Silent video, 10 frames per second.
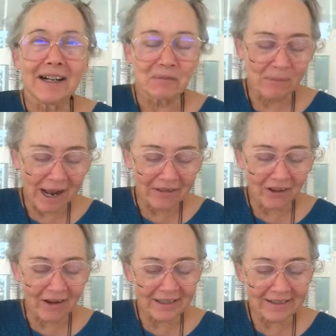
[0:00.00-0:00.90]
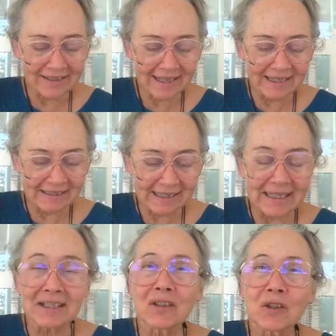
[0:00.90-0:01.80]
My thought is that
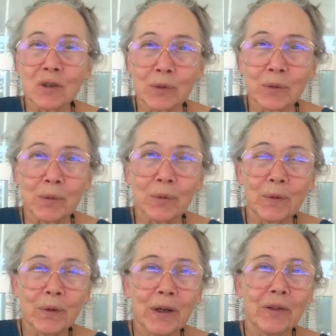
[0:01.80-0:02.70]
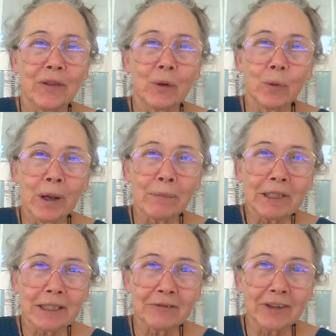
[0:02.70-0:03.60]
these two, the
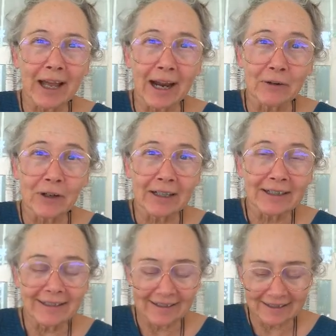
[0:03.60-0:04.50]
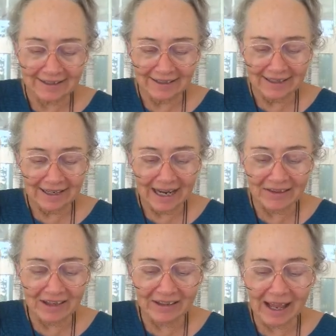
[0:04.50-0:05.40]
women of Lyra
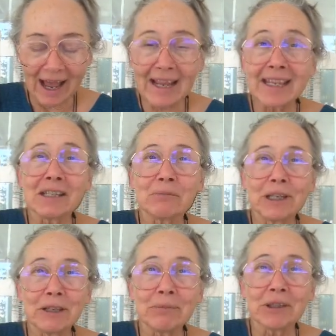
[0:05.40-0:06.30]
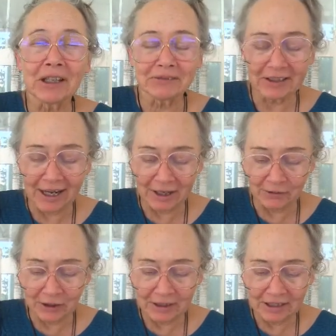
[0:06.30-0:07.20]
and the lion people of
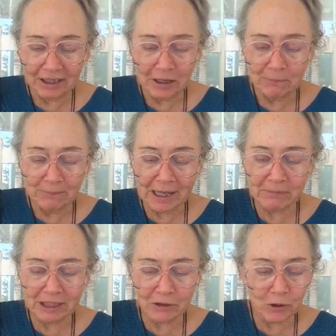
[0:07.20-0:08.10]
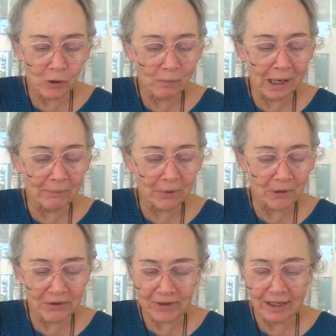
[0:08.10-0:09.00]
Lyra, may be two
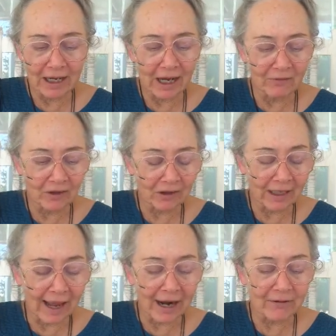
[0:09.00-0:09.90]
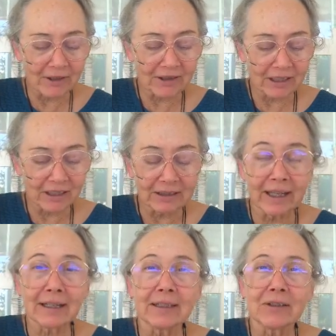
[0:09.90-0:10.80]
members of the Lyran
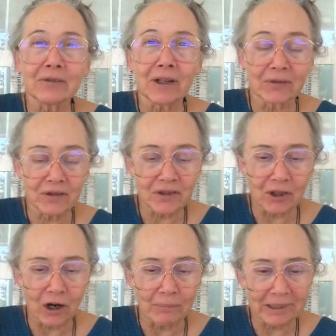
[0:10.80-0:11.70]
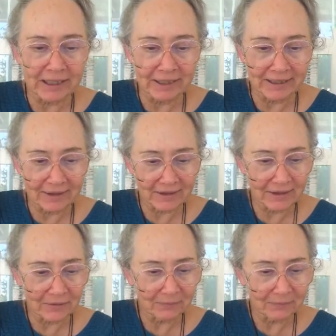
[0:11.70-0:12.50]
Collective of Star Beings.